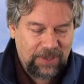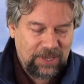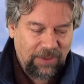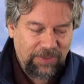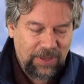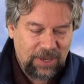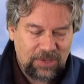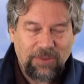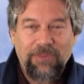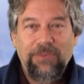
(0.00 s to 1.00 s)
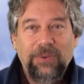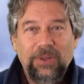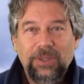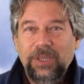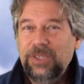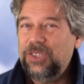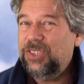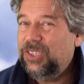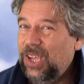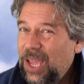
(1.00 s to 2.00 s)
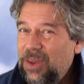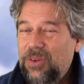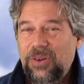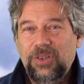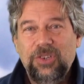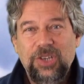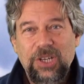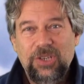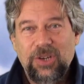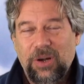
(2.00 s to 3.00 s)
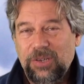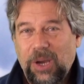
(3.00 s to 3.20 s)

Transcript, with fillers: it definitely does a full standard Qi charge.